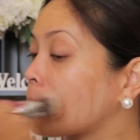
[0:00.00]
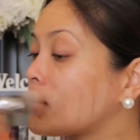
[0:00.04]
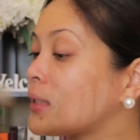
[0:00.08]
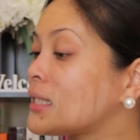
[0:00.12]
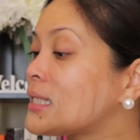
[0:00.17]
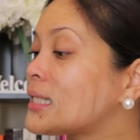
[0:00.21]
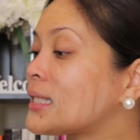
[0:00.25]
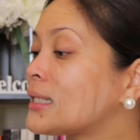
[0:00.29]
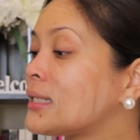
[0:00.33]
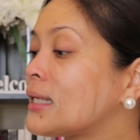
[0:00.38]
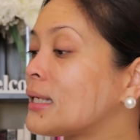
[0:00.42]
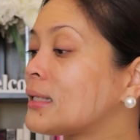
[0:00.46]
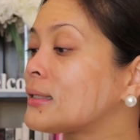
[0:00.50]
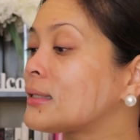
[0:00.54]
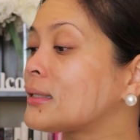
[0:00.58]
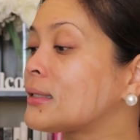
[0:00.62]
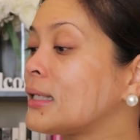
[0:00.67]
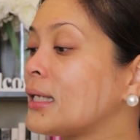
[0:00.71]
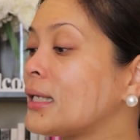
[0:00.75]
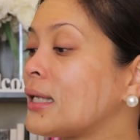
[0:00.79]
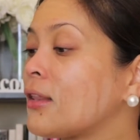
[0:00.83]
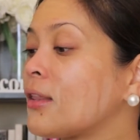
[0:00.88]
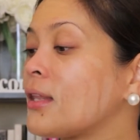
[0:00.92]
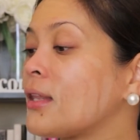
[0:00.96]

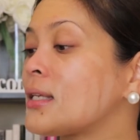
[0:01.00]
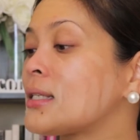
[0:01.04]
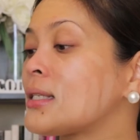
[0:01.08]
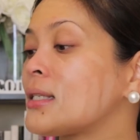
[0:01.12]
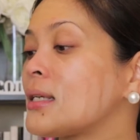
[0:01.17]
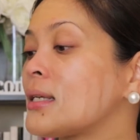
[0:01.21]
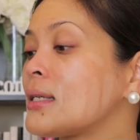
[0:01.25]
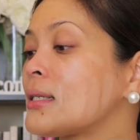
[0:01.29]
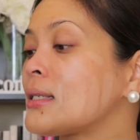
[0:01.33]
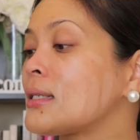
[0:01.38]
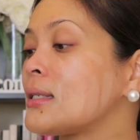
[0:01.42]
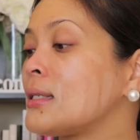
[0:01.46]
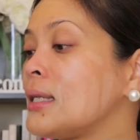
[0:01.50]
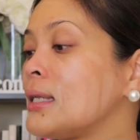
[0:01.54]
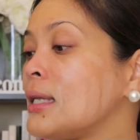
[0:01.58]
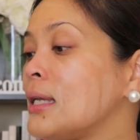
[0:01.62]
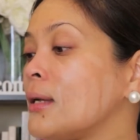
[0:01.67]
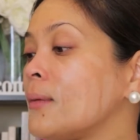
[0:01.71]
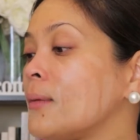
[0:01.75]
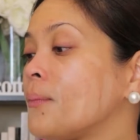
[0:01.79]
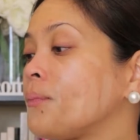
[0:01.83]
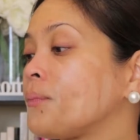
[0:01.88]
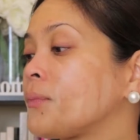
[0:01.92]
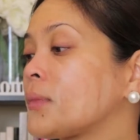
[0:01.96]
Incidentally, this is
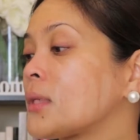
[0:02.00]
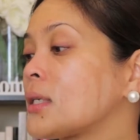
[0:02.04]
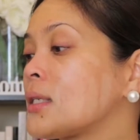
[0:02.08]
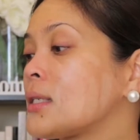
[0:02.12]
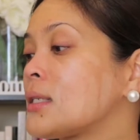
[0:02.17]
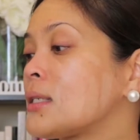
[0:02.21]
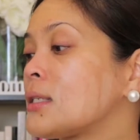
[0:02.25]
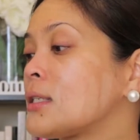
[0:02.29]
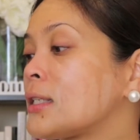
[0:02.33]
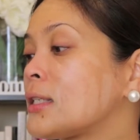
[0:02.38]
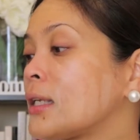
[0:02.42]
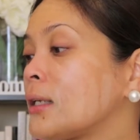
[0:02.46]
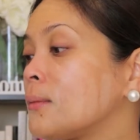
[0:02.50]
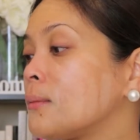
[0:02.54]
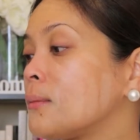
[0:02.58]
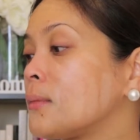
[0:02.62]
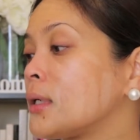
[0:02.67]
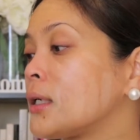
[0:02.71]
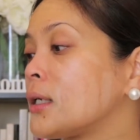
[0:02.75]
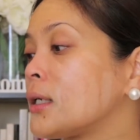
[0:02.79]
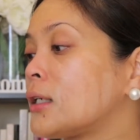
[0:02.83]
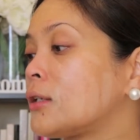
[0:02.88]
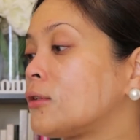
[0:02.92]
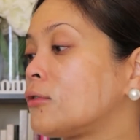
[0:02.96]
the
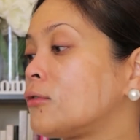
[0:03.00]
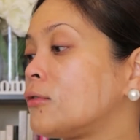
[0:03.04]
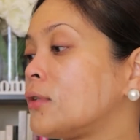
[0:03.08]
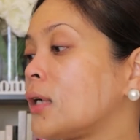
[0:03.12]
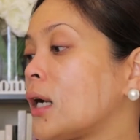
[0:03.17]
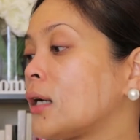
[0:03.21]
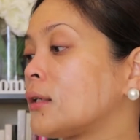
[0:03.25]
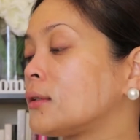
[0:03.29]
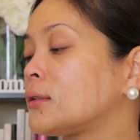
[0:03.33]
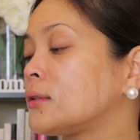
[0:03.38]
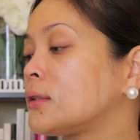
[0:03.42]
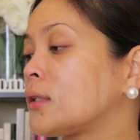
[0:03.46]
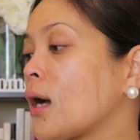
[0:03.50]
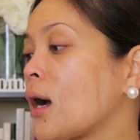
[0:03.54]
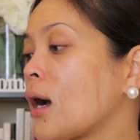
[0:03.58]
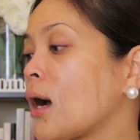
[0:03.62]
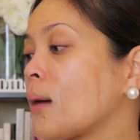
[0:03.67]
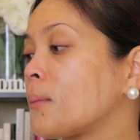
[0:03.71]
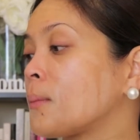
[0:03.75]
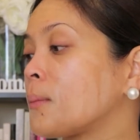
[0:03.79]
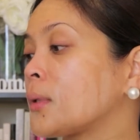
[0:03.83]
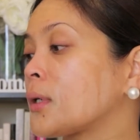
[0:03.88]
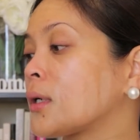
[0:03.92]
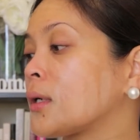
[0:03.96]
Sigma Round
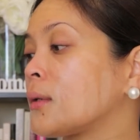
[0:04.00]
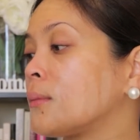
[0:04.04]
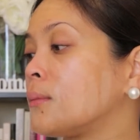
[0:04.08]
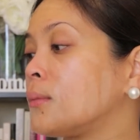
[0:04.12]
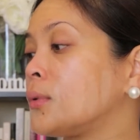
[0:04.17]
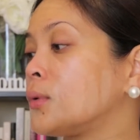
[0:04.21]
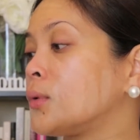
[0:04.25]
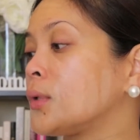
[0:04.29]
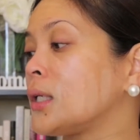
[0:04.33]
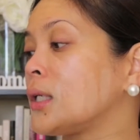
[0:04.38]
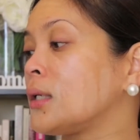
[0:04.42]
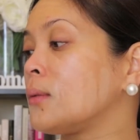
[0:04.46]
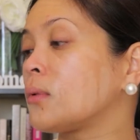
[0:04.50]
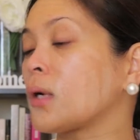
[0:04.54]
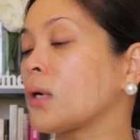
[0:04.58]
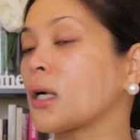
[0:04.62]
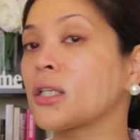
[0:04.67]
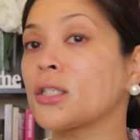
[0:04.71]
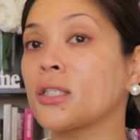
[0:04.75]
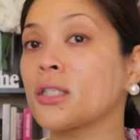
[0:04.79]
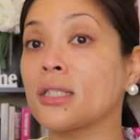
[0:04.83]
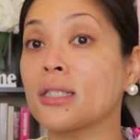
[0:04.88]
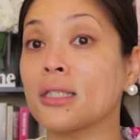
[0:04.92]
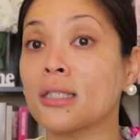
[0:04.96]
Top Kabuki
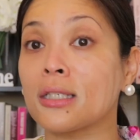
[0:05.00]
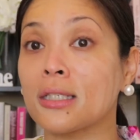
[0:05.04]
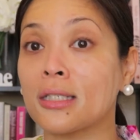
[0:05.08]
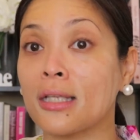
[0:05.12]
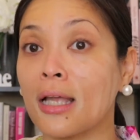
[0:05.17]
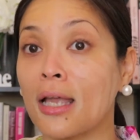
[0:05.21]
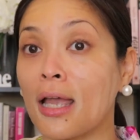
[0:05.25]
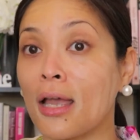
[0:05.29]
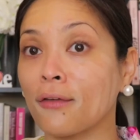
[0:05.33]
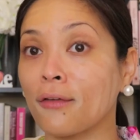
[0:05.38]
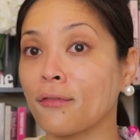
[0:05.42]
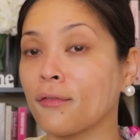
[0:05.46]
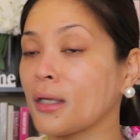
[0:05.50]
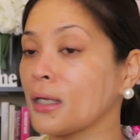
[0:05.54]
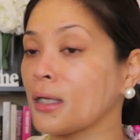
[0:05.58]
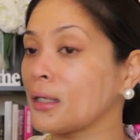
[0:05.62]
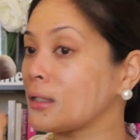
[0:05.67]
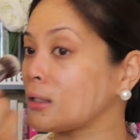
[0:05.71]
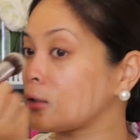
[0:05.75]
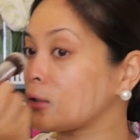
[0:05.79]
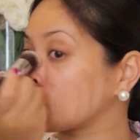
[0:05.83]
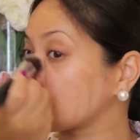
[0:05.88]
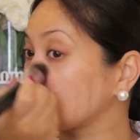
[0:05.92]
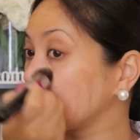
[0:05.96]
brush. This is the
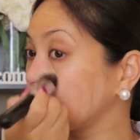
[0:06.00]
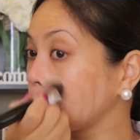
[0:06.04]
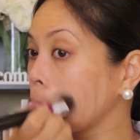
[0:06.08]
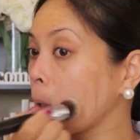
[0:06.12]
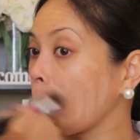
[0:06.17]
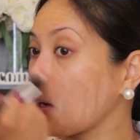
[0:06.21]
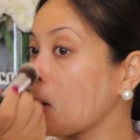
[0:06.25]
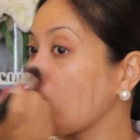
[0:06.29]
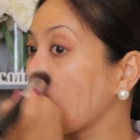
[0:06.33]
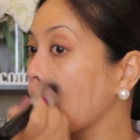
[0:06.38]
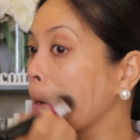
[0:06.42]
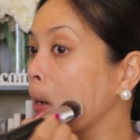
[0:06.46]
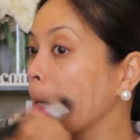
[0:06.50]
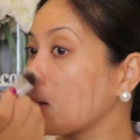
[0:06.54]
F82.